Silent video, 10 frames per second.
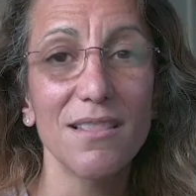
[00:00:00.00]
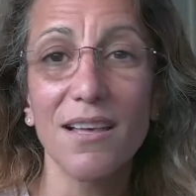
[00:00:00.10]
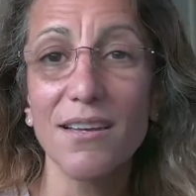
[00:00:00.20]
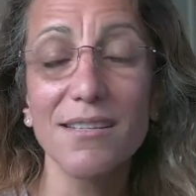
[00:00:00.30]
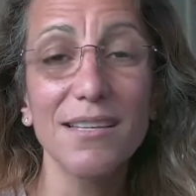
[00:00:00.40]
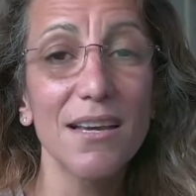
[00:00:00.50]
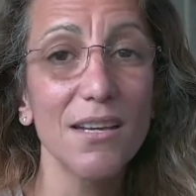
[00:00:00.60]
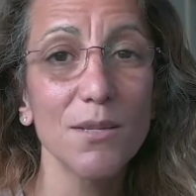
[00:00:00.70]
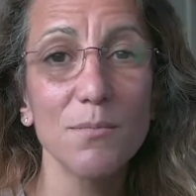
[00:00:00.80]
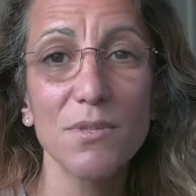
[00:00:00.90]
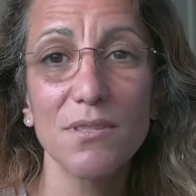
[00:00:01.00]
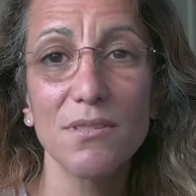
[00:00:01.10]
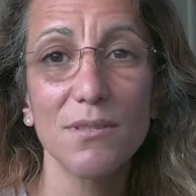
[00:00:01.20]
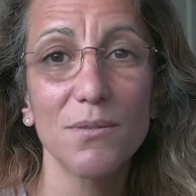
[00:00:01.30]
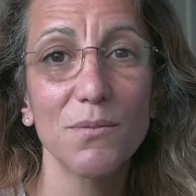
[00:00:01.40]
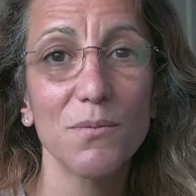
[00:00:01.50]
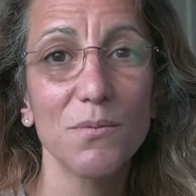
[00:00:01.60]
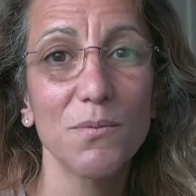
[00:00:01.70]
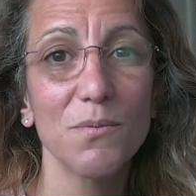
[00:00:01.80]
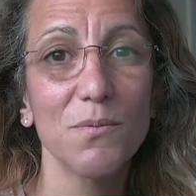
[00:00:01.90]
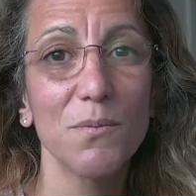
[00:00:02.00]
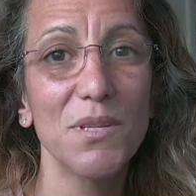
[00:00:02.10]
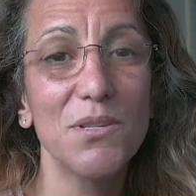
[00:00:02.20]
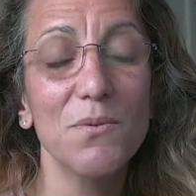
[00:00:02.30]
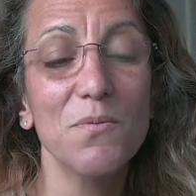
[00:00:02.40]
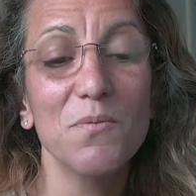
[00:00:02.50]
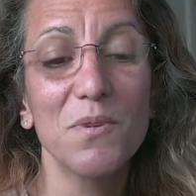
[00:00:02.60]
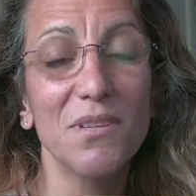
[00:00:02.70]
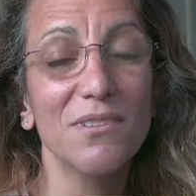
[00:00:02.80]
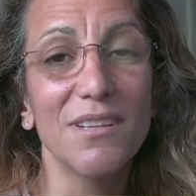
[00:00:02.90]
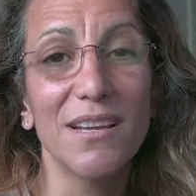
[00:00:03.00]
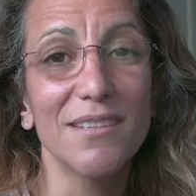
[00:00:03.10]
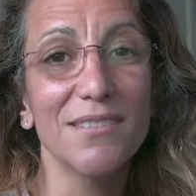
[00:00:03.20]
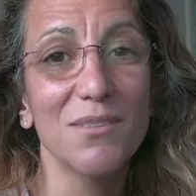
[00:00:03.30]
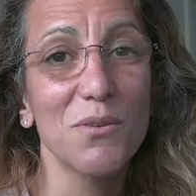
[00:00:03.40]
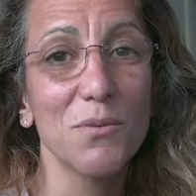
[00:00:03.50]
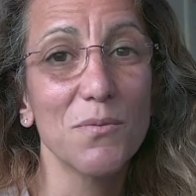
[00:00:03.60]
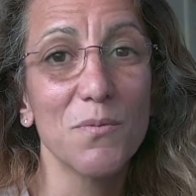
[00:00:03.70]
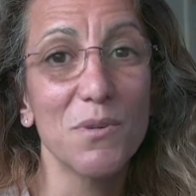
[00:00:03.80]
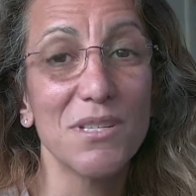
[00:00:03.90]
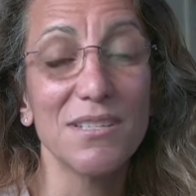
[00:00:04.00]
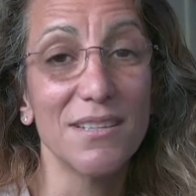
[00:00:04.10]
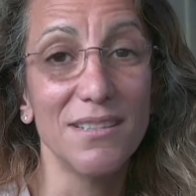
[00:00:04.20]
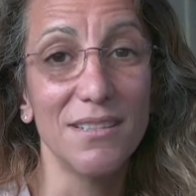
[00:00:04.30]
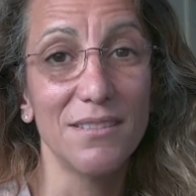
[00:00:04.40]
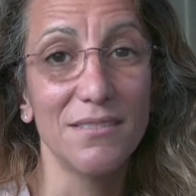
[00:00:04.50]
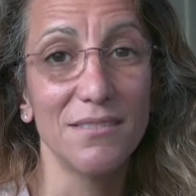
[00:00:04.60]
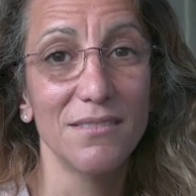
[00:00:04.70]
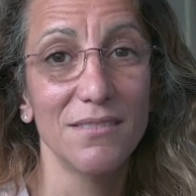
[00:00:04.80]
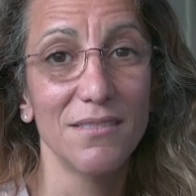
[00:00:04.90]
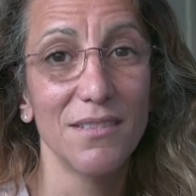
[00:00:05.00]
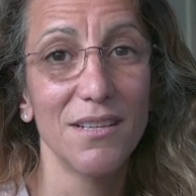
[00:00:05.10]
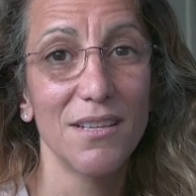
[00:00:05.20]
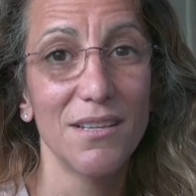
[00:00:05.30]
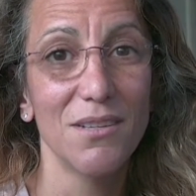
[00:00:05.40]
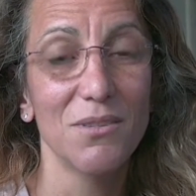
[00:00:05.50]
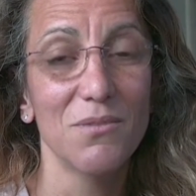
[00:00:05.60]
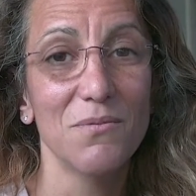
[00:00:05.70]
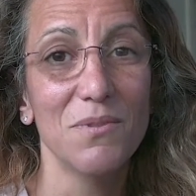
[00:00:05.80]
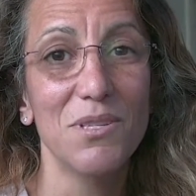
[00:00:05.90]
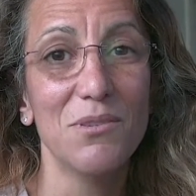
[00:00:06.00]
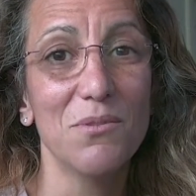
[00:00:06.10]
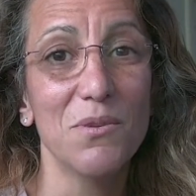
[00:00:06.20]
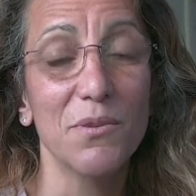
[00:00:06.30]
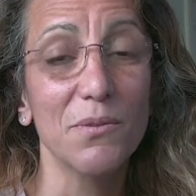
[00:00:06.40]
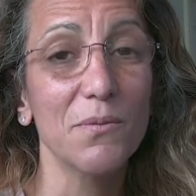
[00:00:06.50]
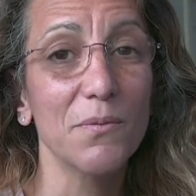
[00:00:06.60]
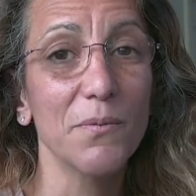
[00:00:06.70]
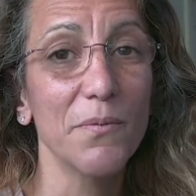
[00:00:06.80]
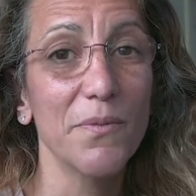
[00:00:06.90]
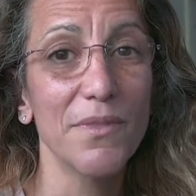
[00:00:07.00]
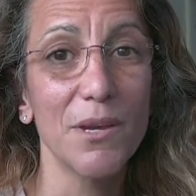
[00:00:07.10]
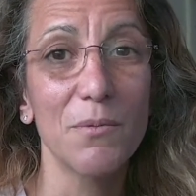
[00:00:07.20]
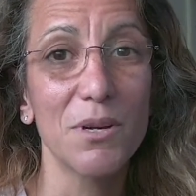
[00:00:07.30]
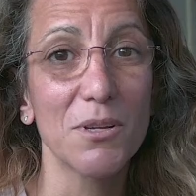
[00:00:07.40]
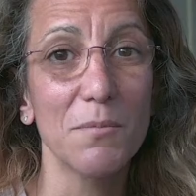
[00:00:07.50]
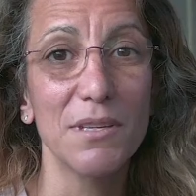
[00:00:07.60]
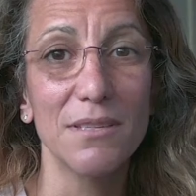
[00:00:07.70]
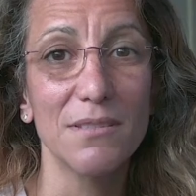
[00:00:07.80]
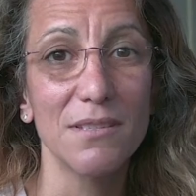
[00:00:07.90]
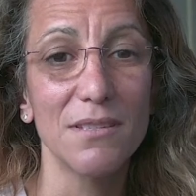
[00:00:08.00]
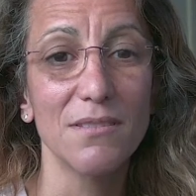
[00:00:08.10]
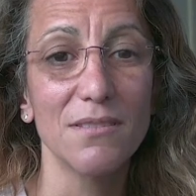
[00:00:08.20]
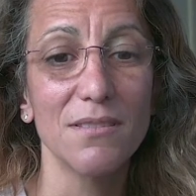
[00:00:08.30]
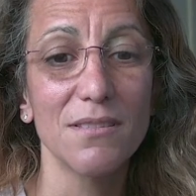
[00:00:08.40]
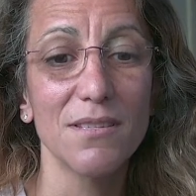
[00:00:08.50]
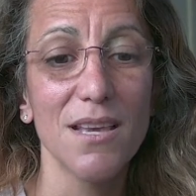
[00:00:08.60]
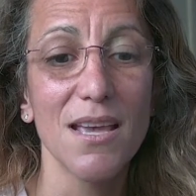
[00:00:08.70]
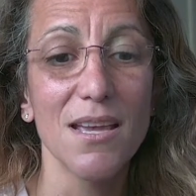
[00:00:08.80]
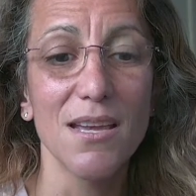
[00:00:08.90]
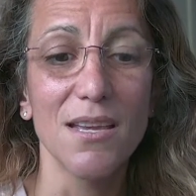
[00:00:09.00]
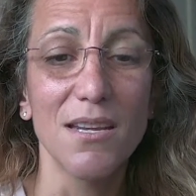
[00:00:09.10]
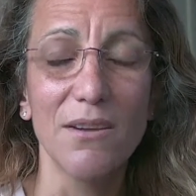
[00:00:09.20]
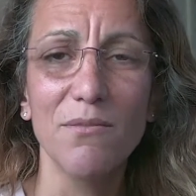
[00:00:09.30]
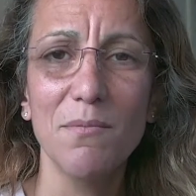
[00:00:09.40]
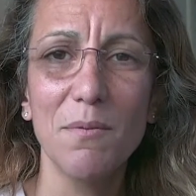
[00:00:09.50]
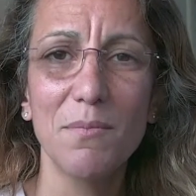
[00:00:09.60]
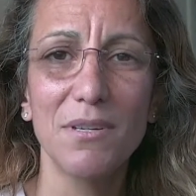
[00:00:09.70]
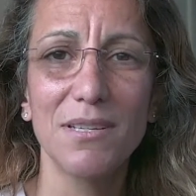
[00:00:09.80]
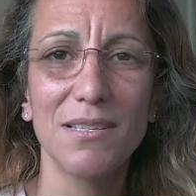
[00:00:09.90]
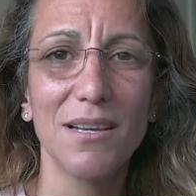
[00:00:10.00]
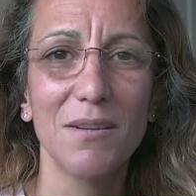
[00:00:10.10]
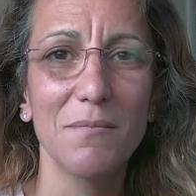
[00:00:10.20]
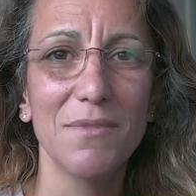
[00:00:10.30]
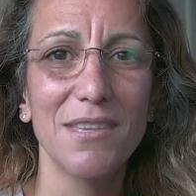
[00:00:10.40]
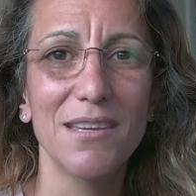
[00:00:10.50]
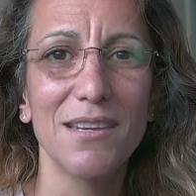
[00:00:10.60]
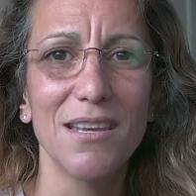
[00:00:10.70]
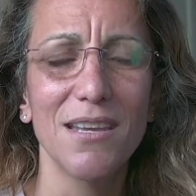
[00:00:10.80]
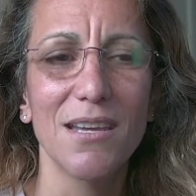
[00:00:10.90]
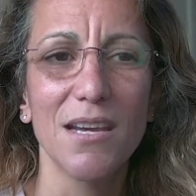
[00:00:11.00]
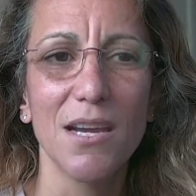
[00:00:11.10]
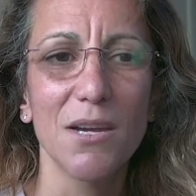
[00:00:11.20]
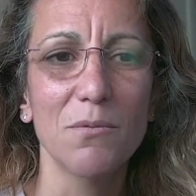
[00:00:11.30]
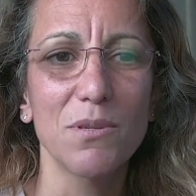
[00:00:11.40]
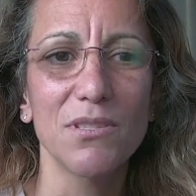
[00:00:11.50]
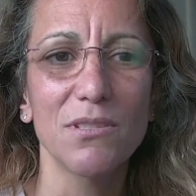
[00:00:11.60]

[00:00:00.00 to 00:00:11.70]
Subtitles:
A lot of times, we don't realize we're sinning. We don't know that we're committing sins. And I remember a time that I've